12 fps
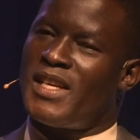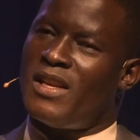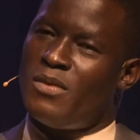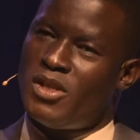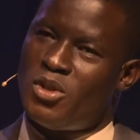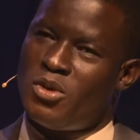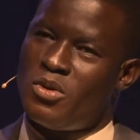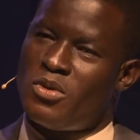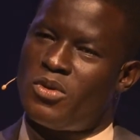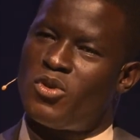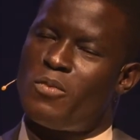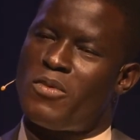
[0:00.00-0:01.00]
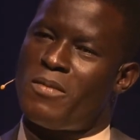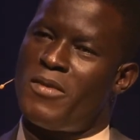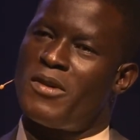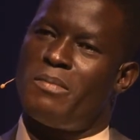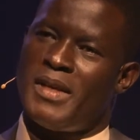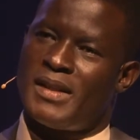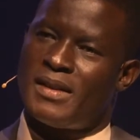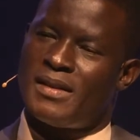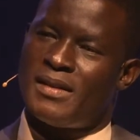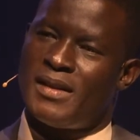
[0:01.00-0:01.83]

can we do to promote peace?